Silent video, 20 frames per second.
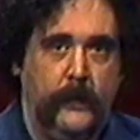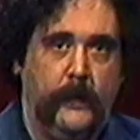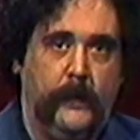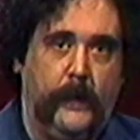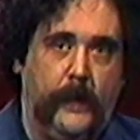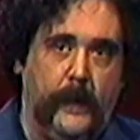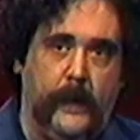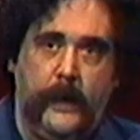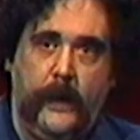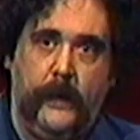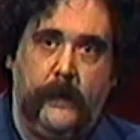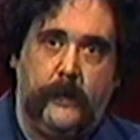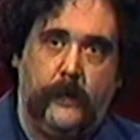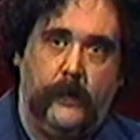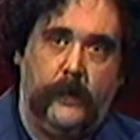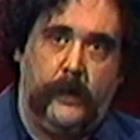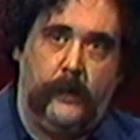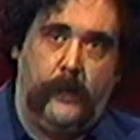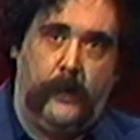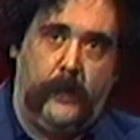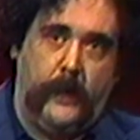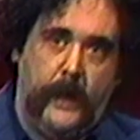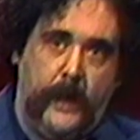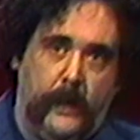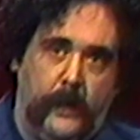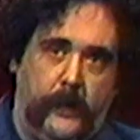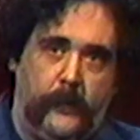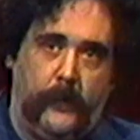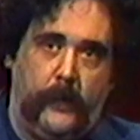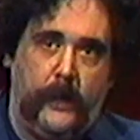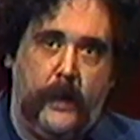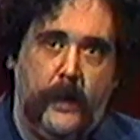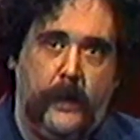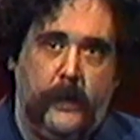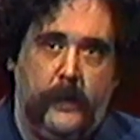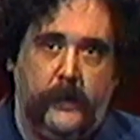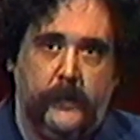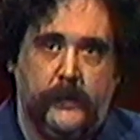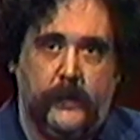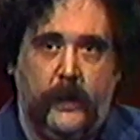I hate going to Rhode Island. Rhode
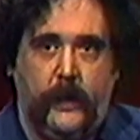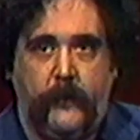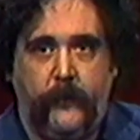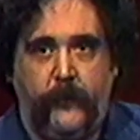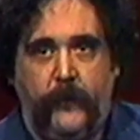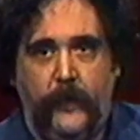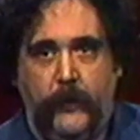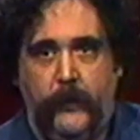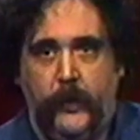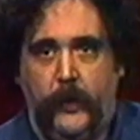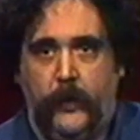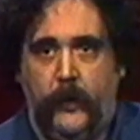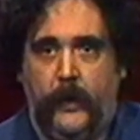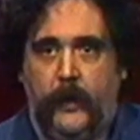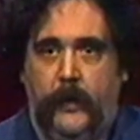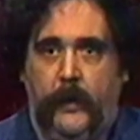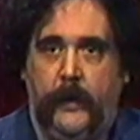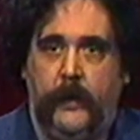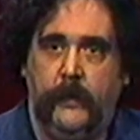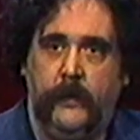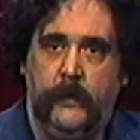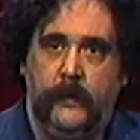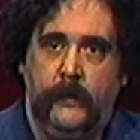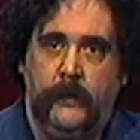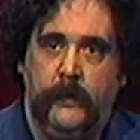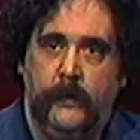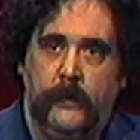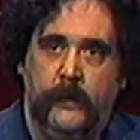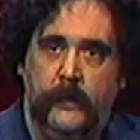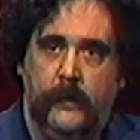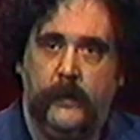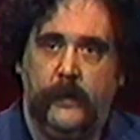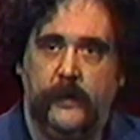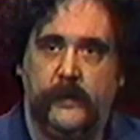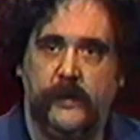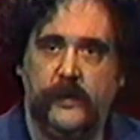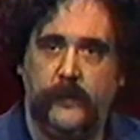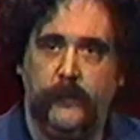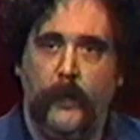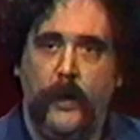Island is like February.
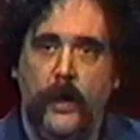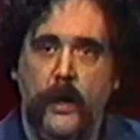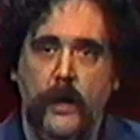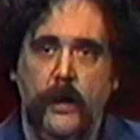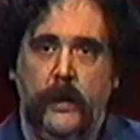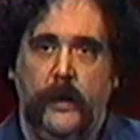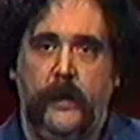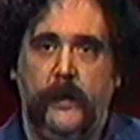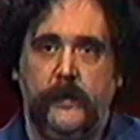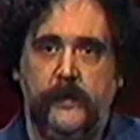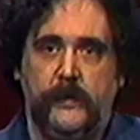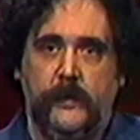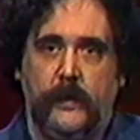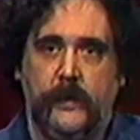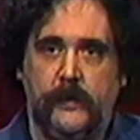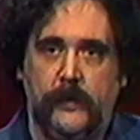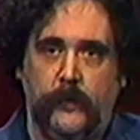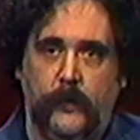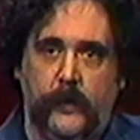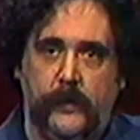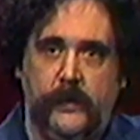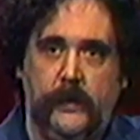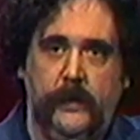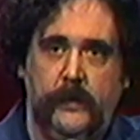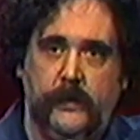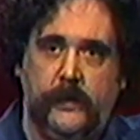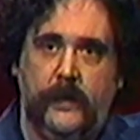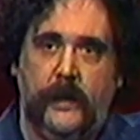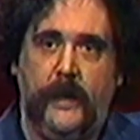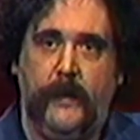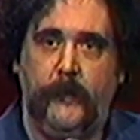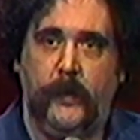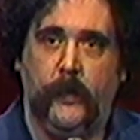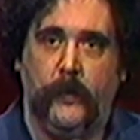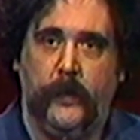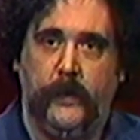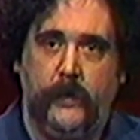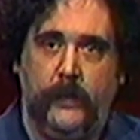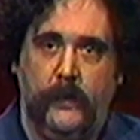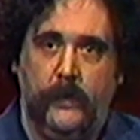It's small and it sucks worse each time you
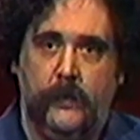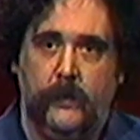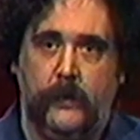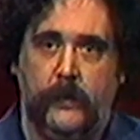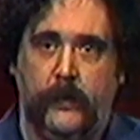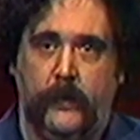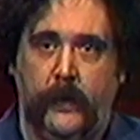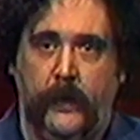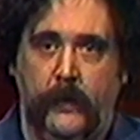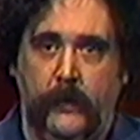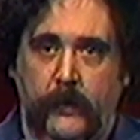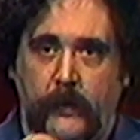return to it.